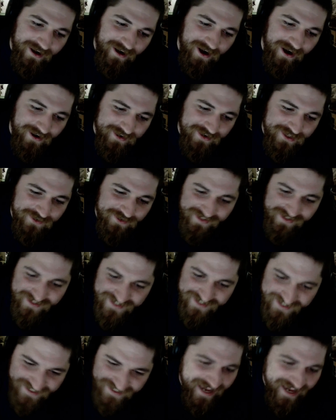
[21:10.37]
doing the
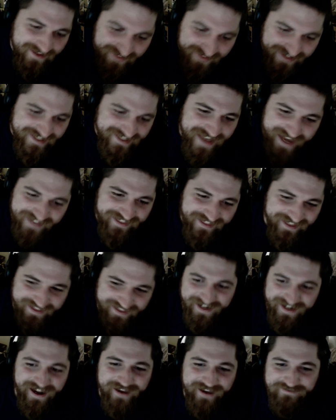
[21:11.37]
same exact thing that
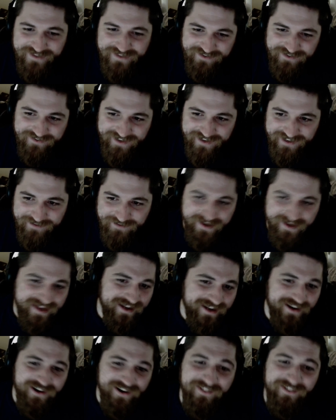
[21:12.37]
I'm doing, being
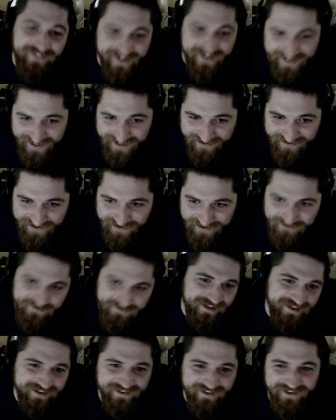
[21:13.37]
called the hero,
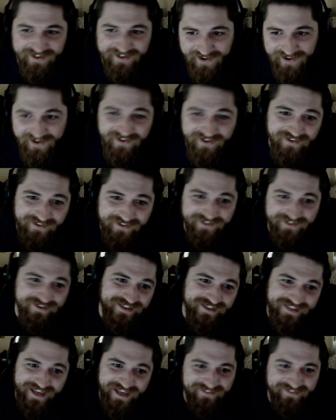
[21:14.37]
being, oh, you
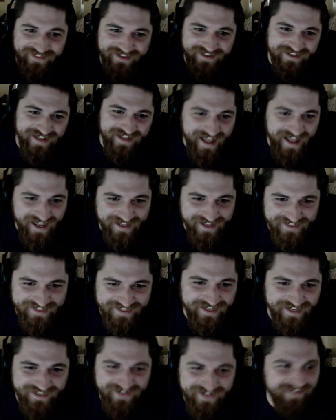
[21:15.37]
saved the day. It's
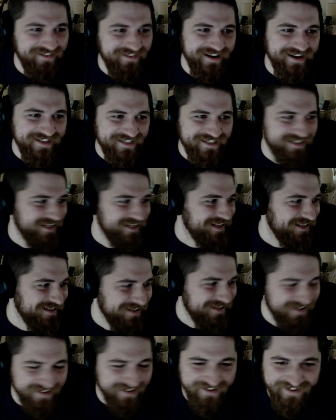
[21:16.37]
like, no, I didn't.
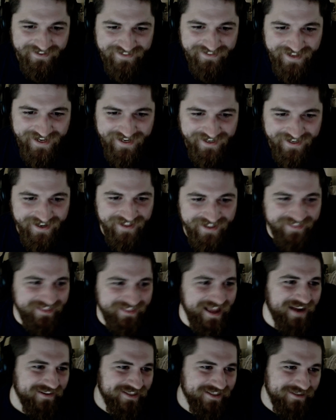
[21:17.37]
Like
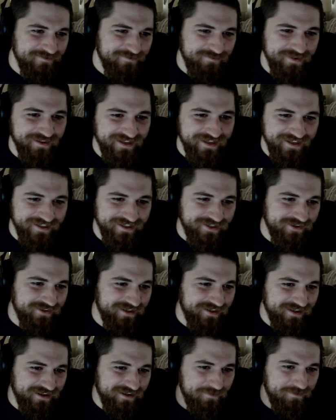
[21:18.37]
1,000 billion trillion
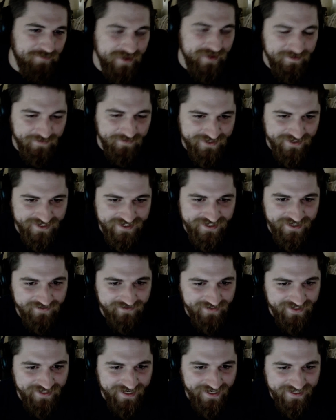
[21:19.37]
other people just saved the
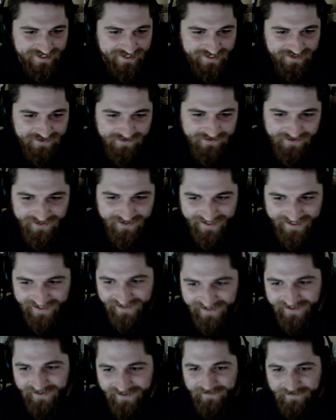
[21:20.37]
day too. Like
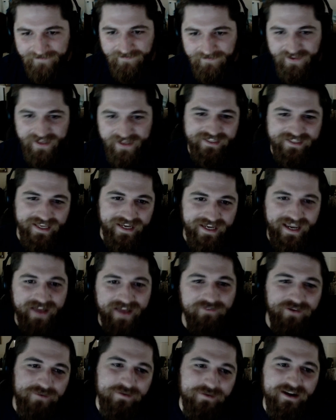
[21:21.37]
it's like
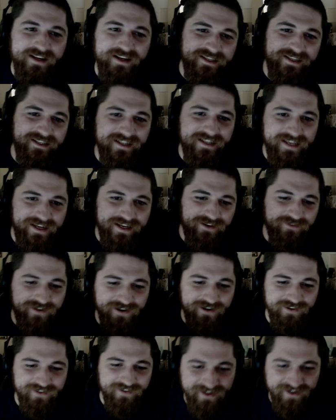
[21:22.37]
everybody's a
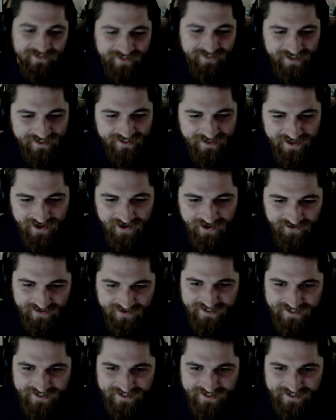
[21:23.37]
hero, like, no, it's not.